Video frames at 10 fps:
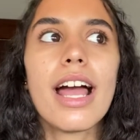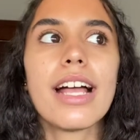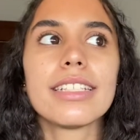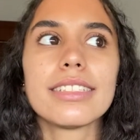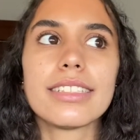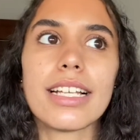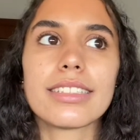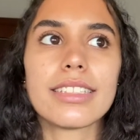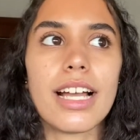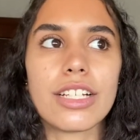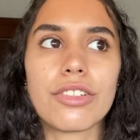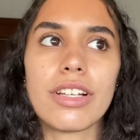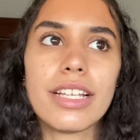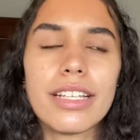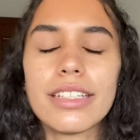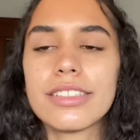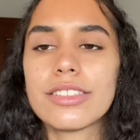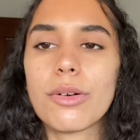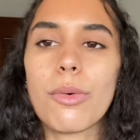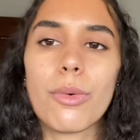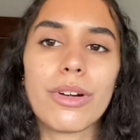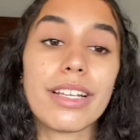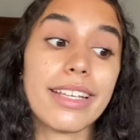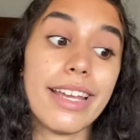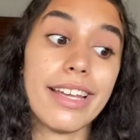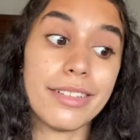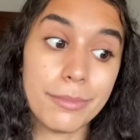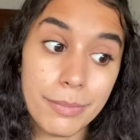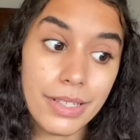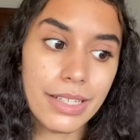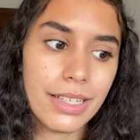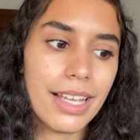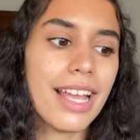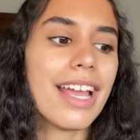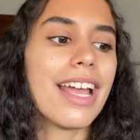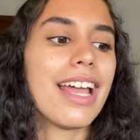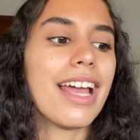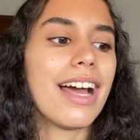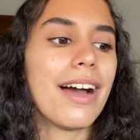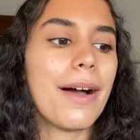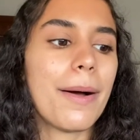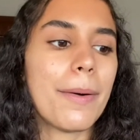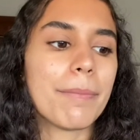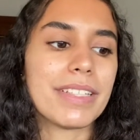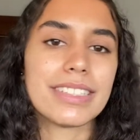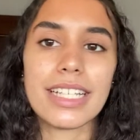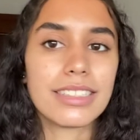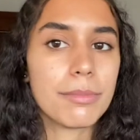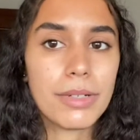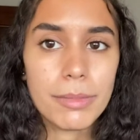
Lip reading: sex actually is or can be, sex and body